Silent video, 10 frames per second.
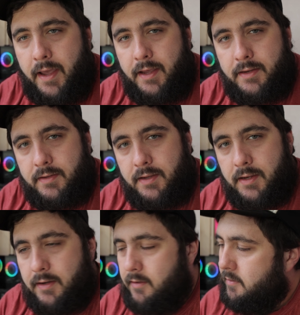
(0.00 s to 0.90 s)

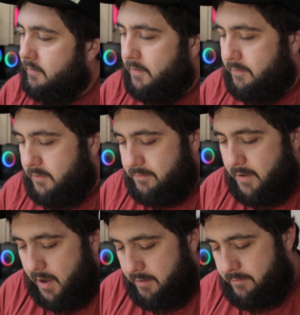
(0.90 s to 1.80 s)
18 to
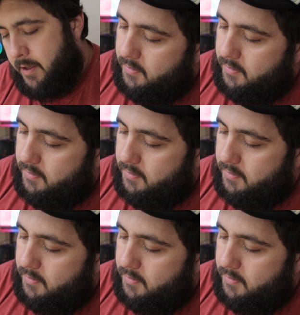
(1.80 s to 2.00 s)
55.